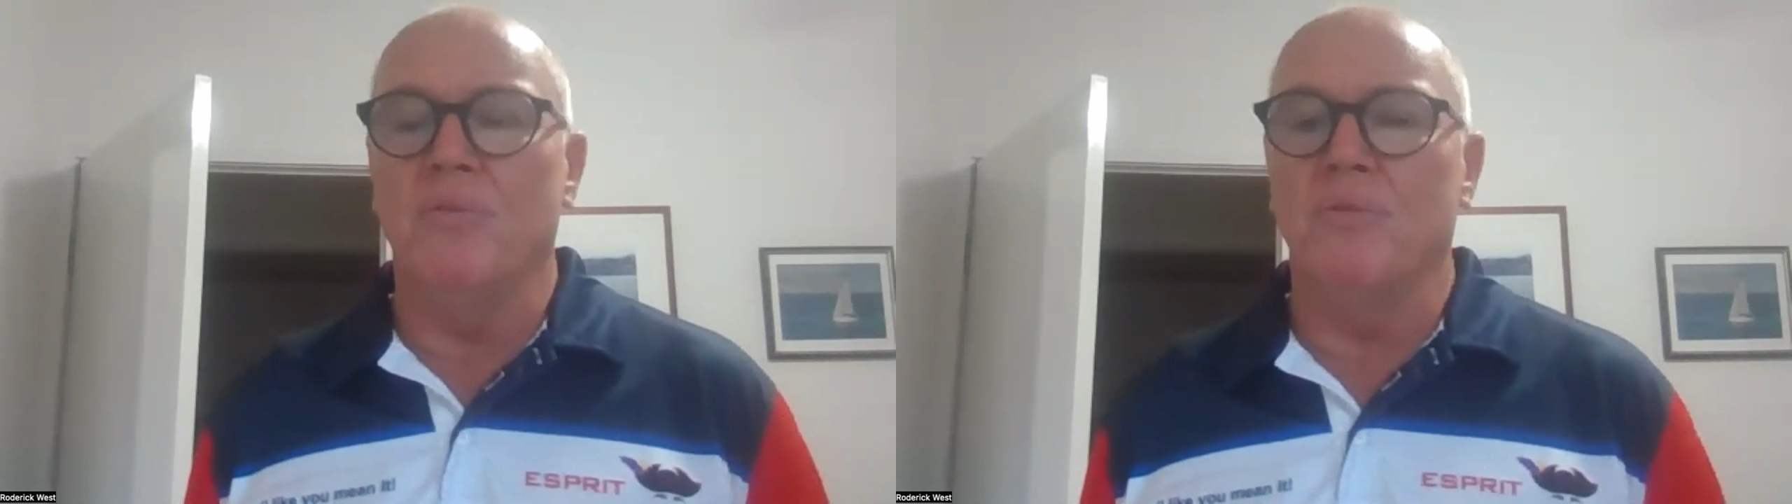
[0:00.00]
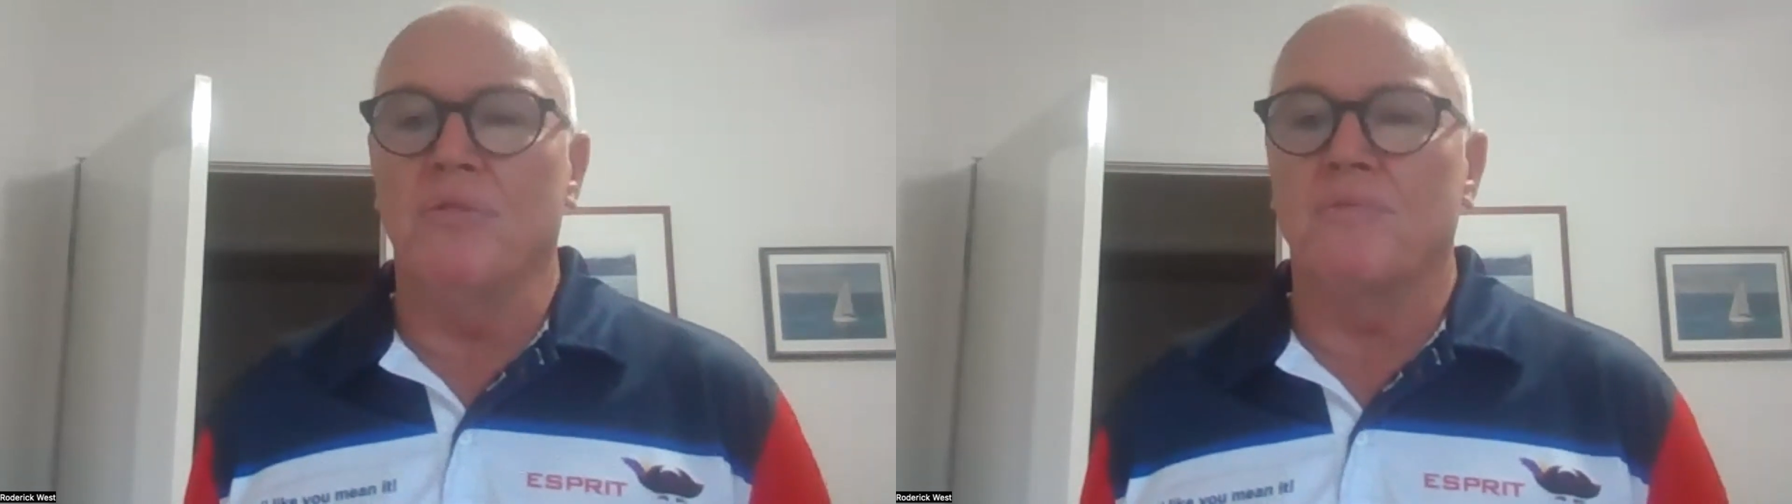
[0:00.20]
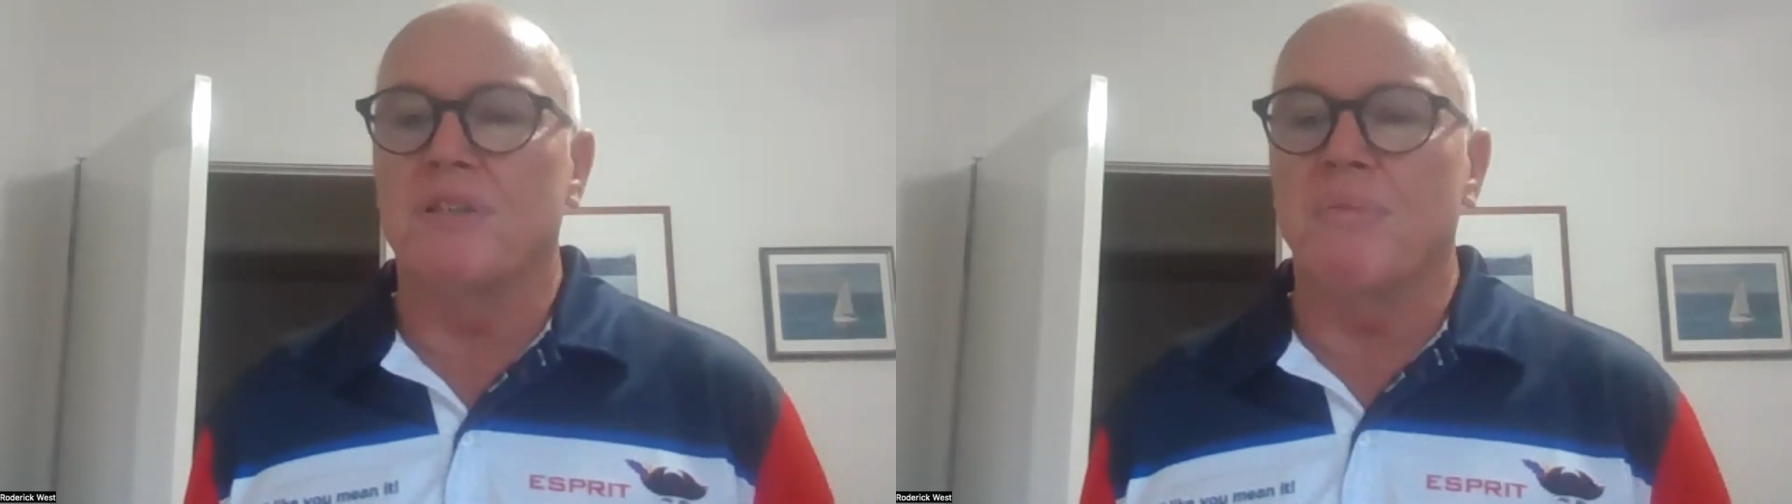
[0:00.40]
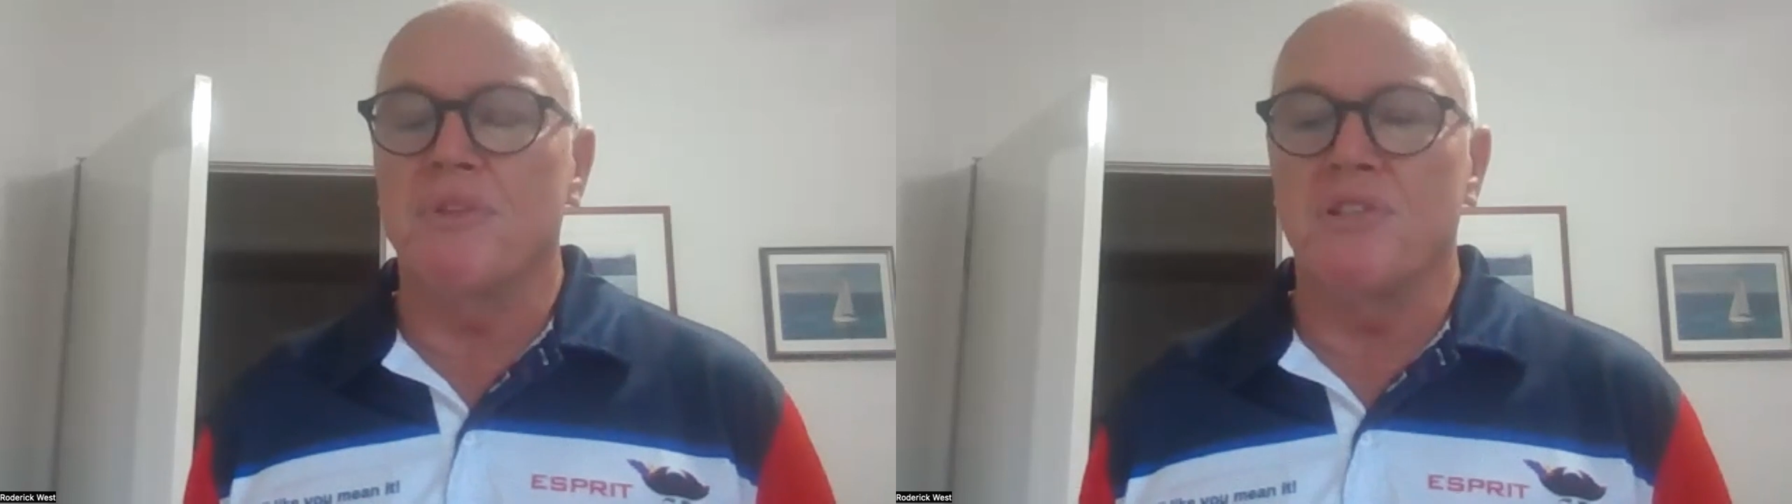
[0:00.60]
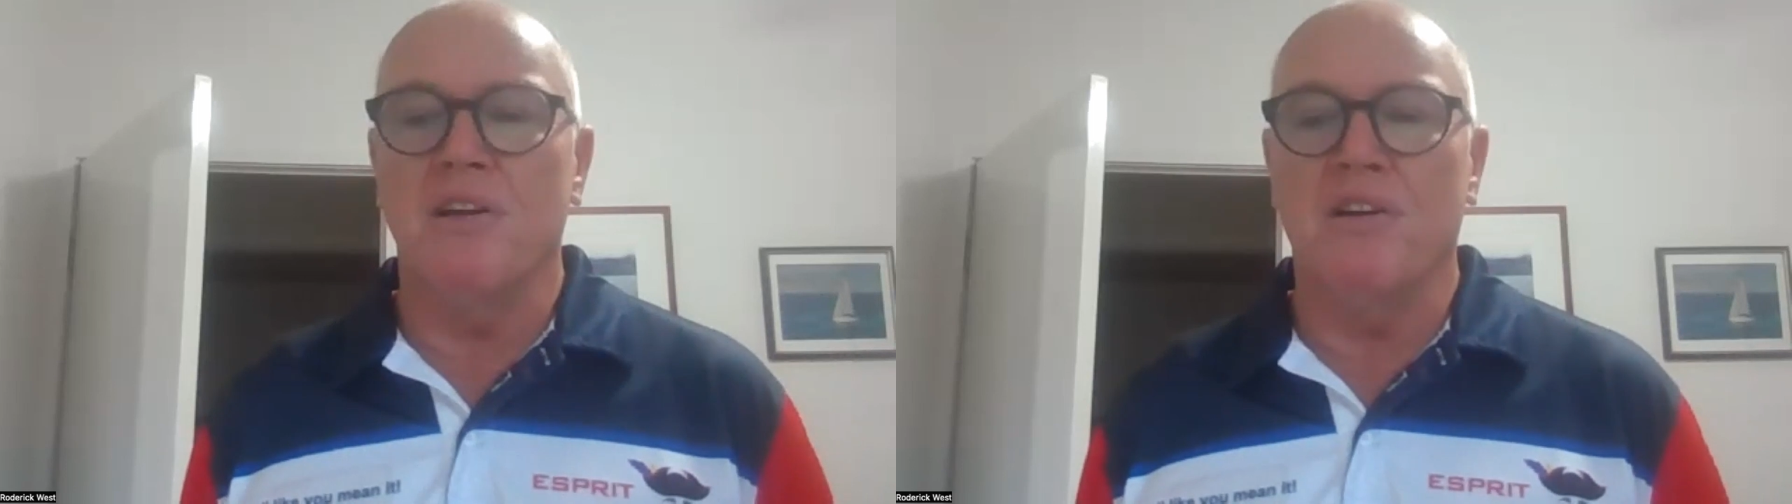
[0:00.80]
or
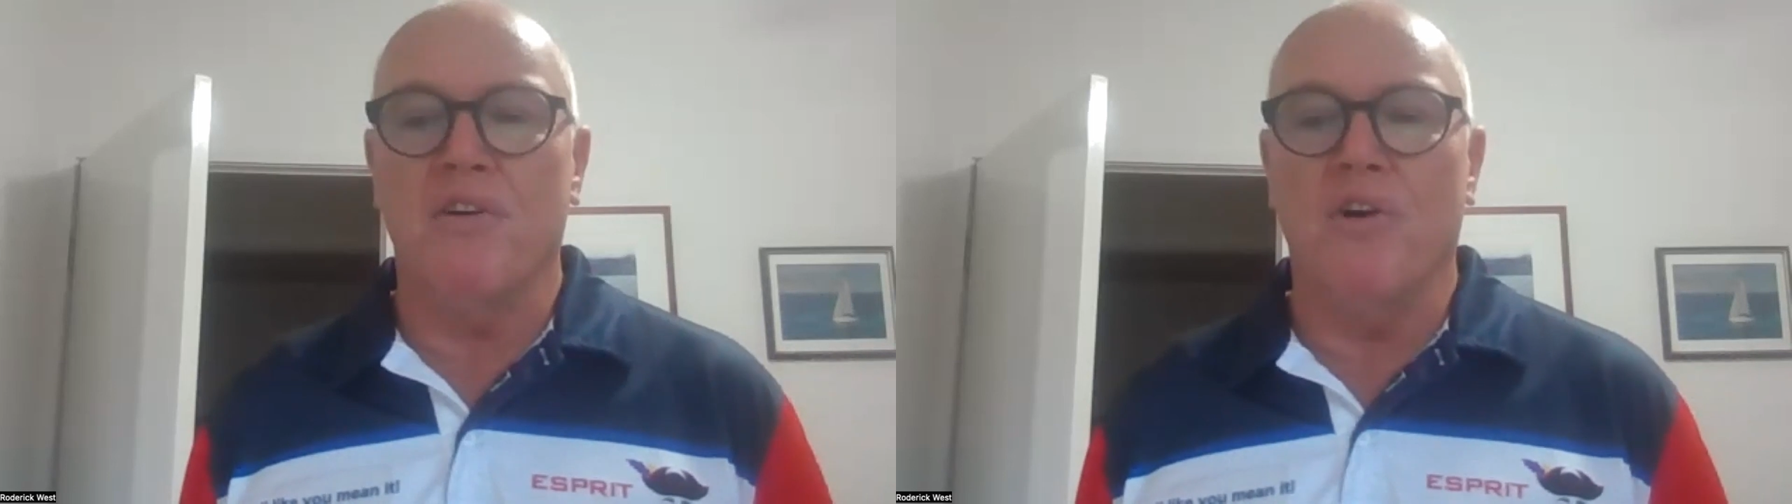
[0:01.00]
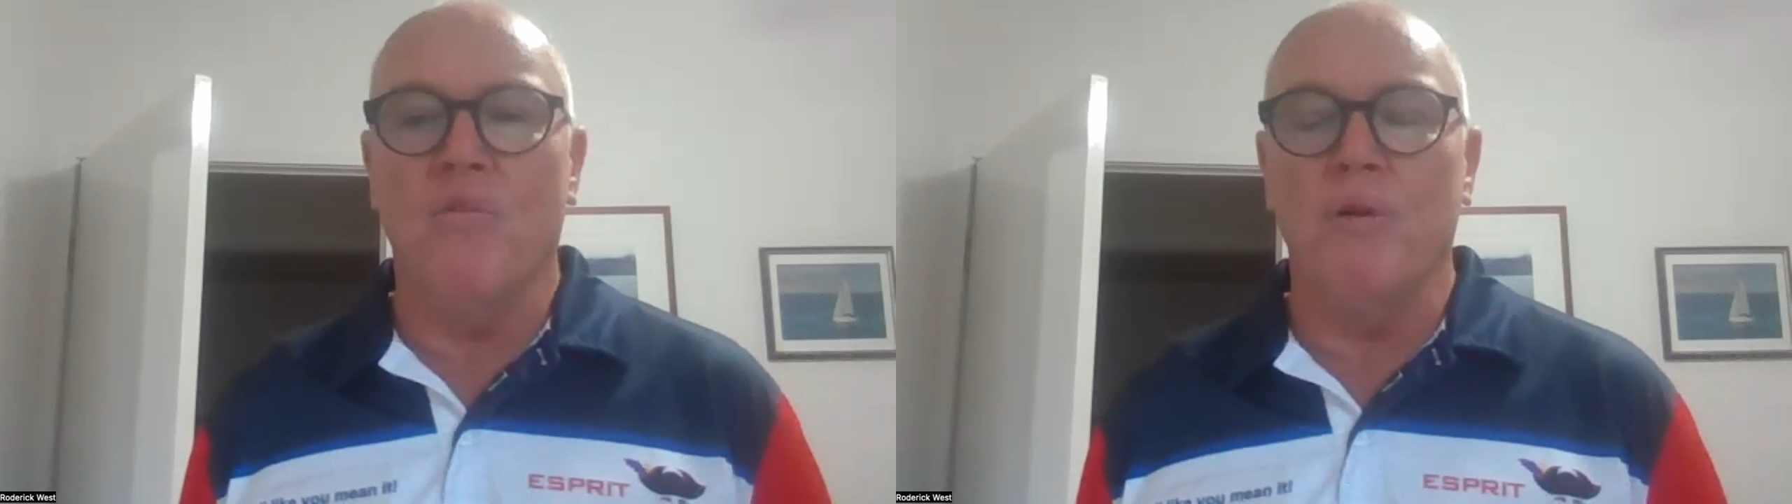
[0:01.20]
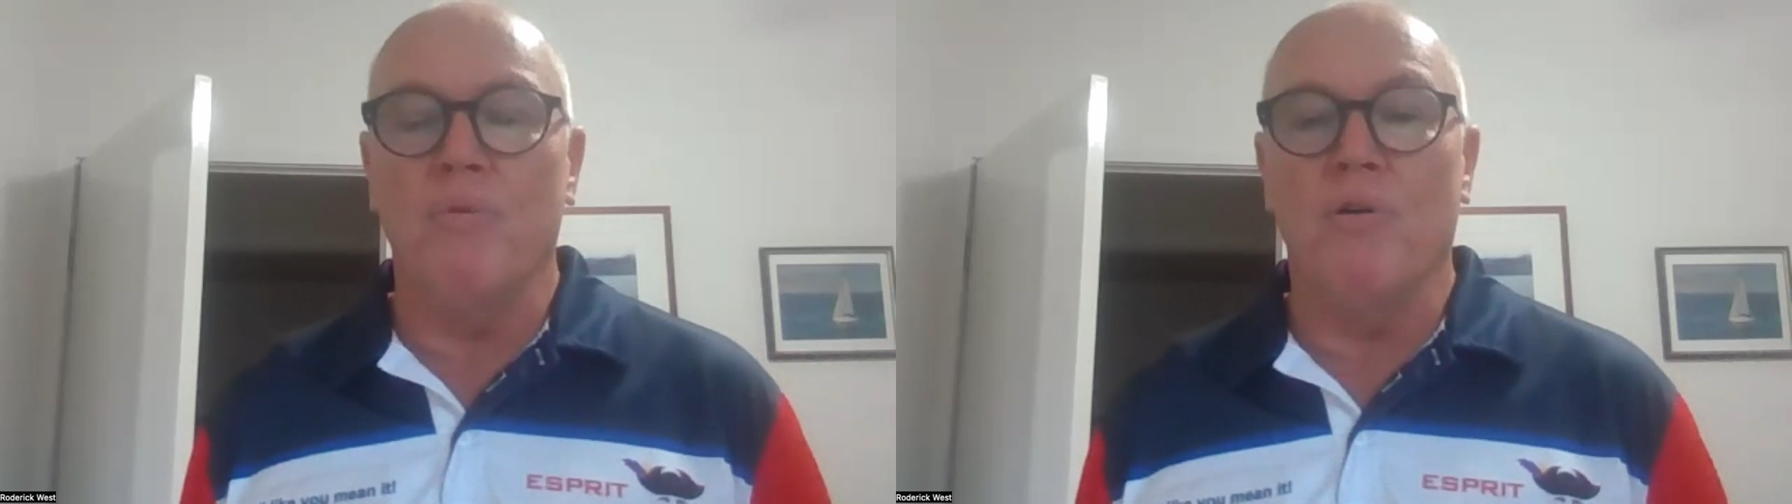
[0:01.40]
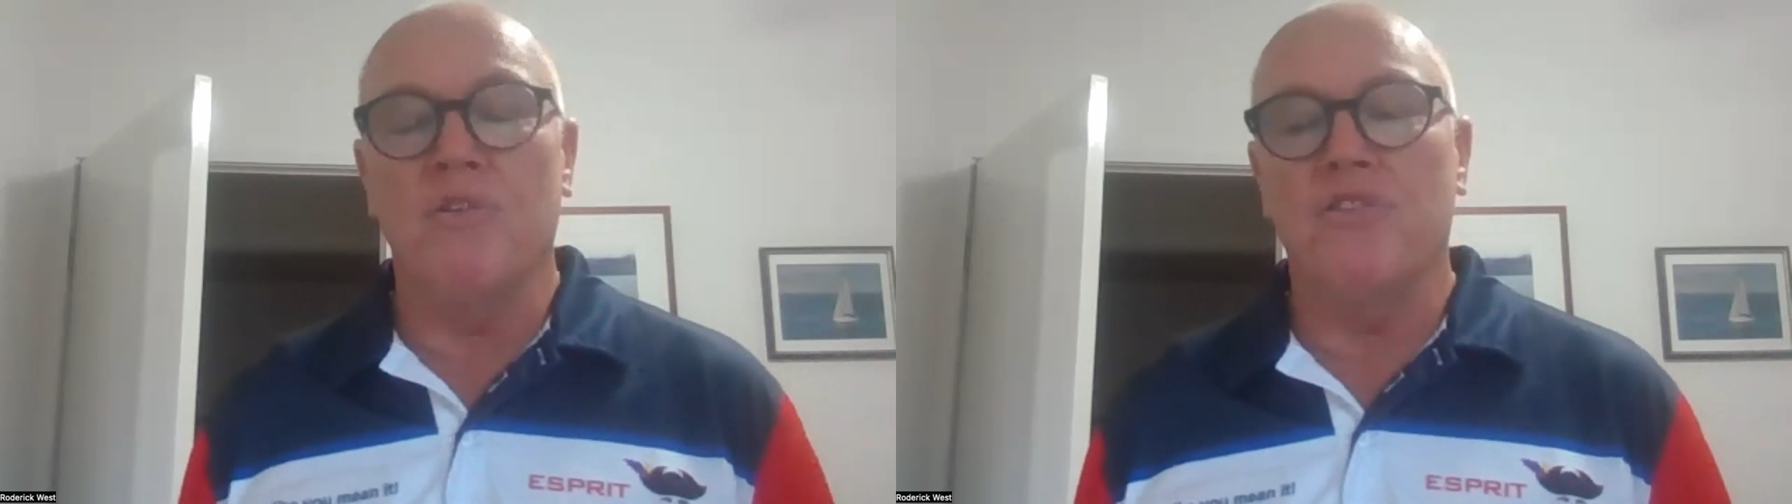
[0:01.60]
something's going to go horribly wrong.